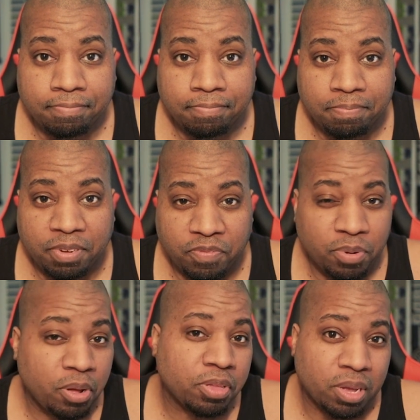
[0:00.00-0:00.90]
But for
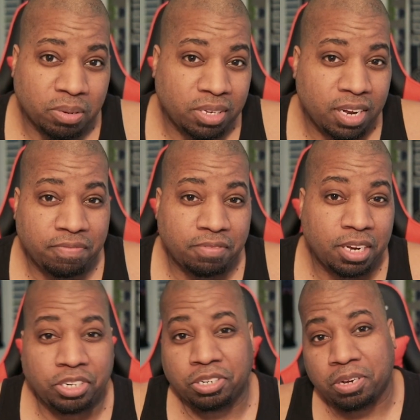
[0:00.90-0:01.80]
on-the-go stuff, and
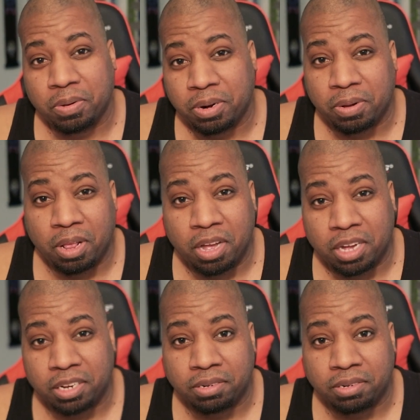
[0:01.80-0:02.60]
as you're going along and